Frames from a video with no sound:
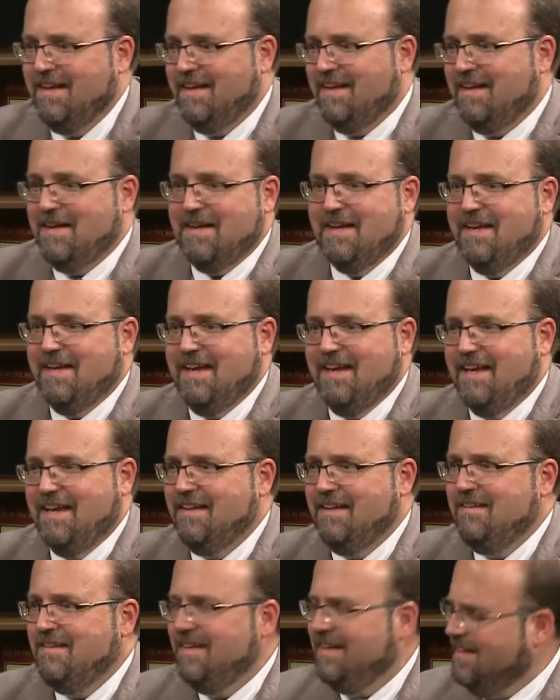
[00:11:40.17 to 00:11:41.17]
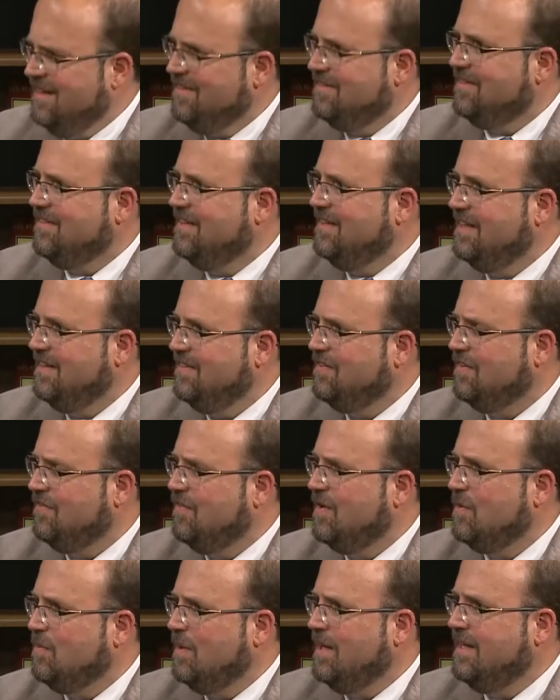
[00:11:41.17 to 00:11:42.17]
And it is a
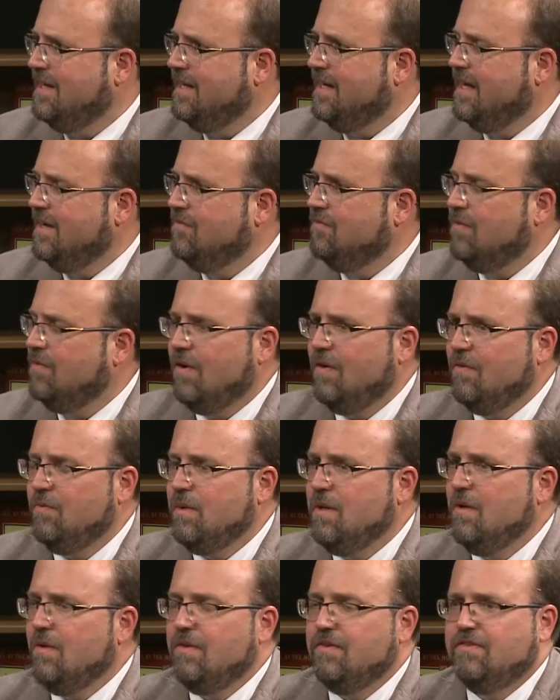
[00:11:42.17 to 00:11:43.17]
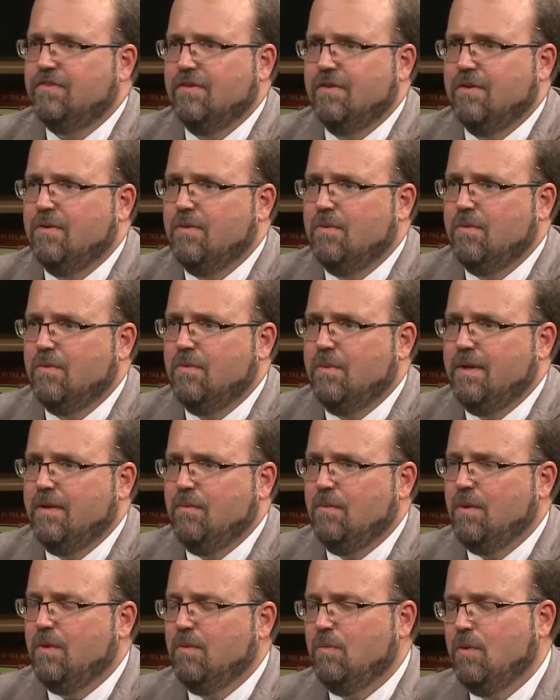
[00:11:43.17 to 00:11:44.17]
fun way to get involved. We also
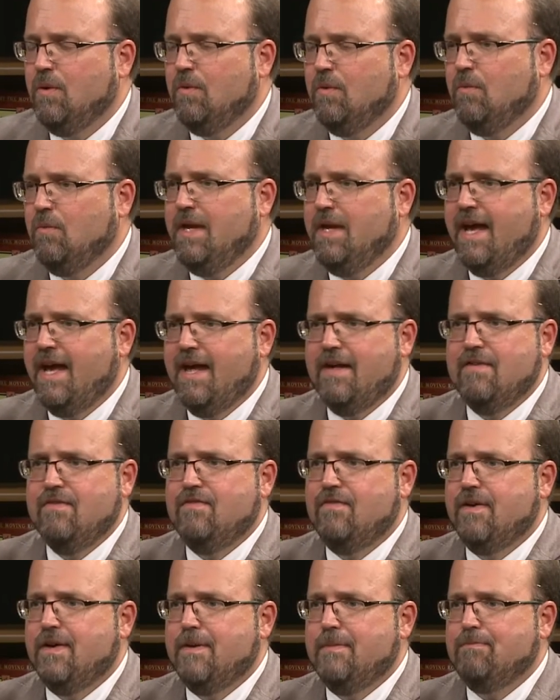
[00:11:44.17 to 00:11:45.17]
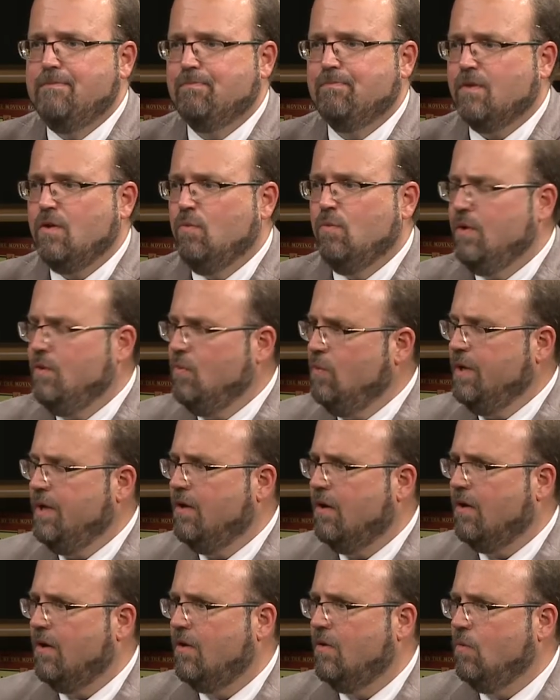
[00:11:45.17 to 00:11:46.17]
we
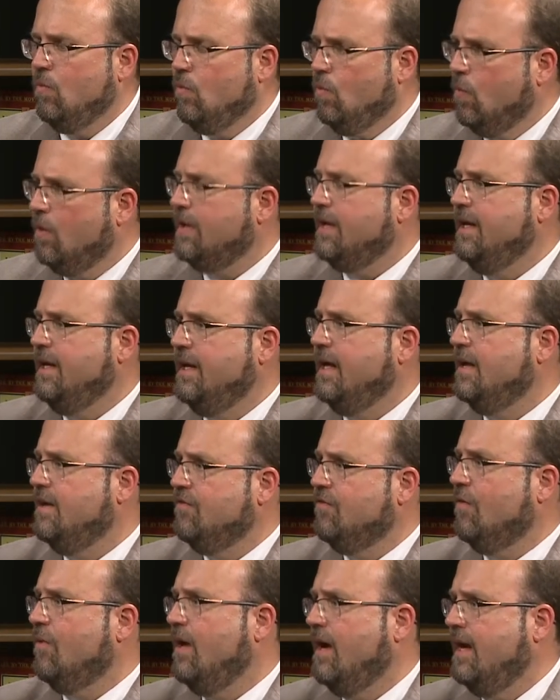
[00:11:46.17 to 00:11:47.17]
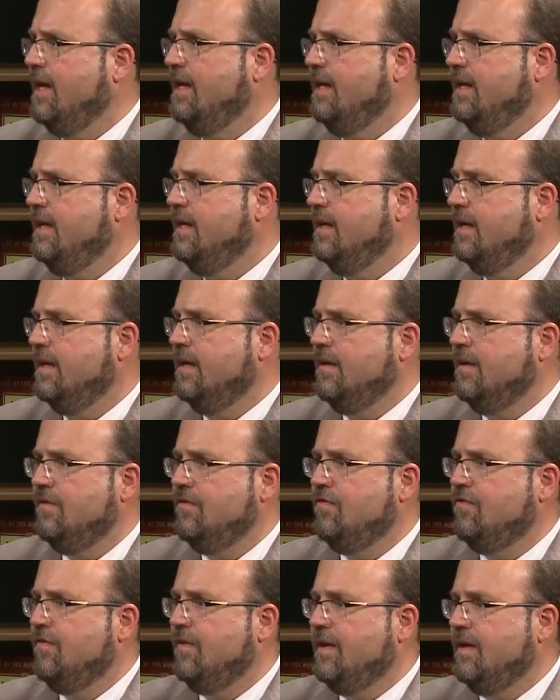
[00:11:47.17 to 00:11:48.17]
are working on a variety
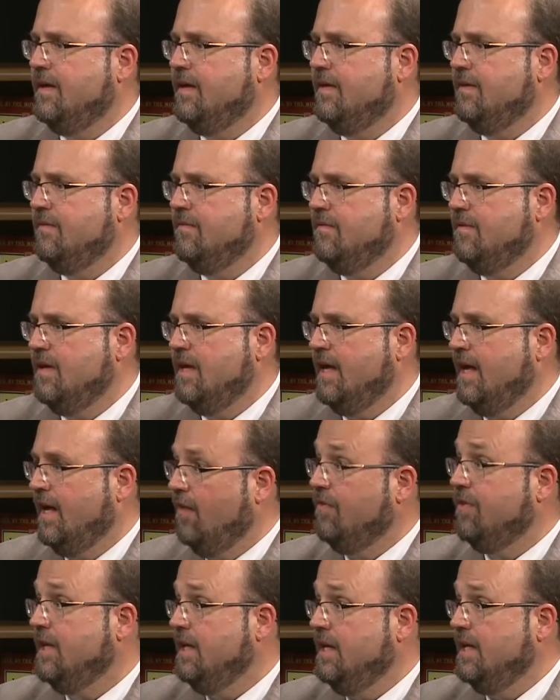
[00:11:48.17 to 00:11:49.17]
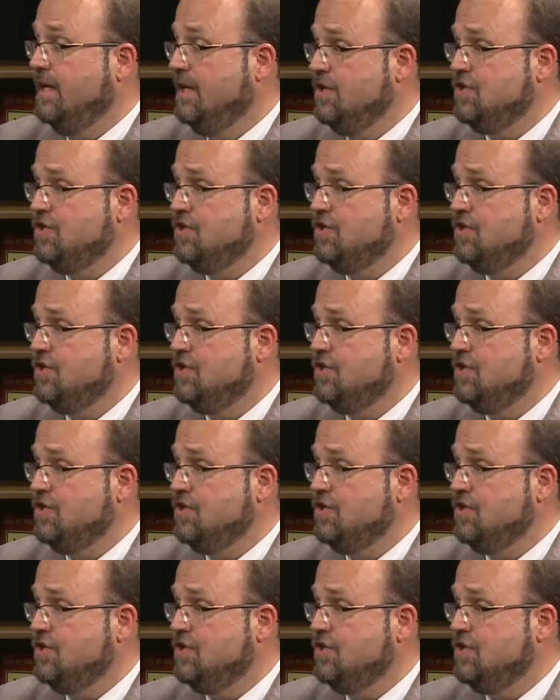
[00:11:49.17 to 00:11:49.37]
of healthy